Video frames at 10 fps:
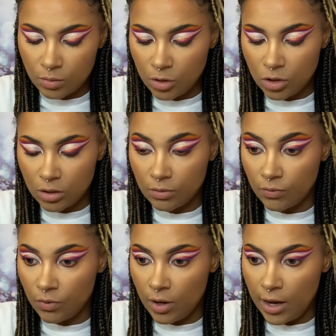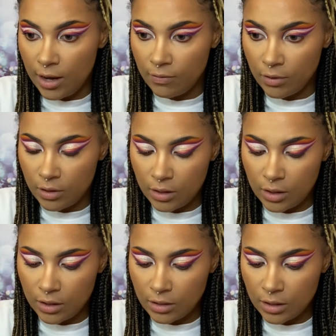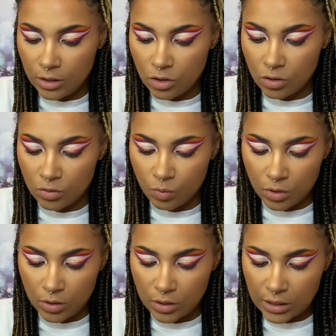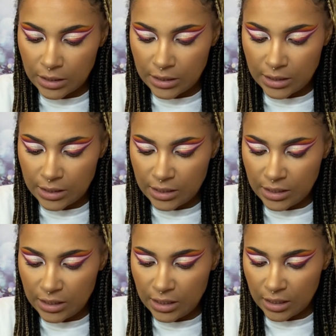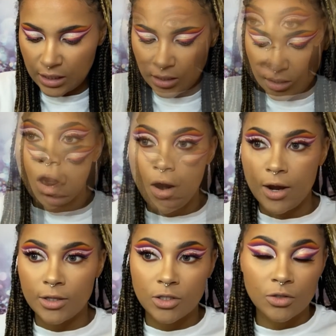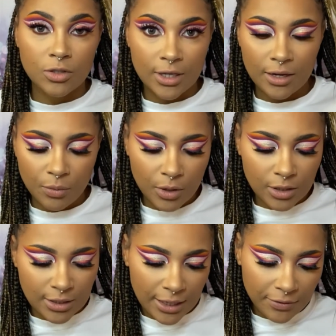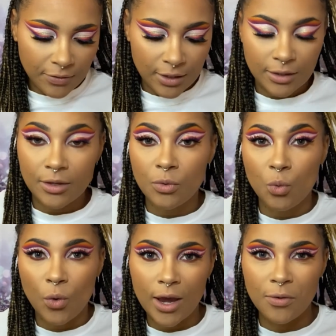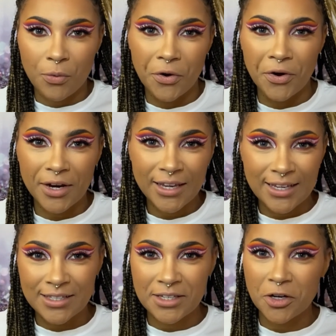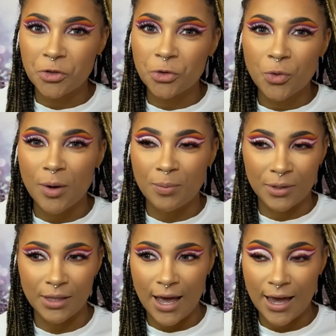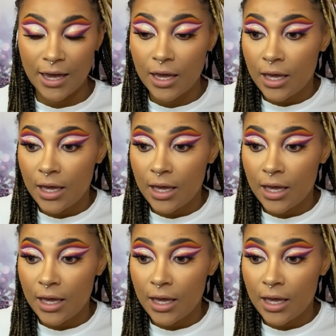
just forever and they just wouldn't stick. Alright, so they were definitely way more easier to apply.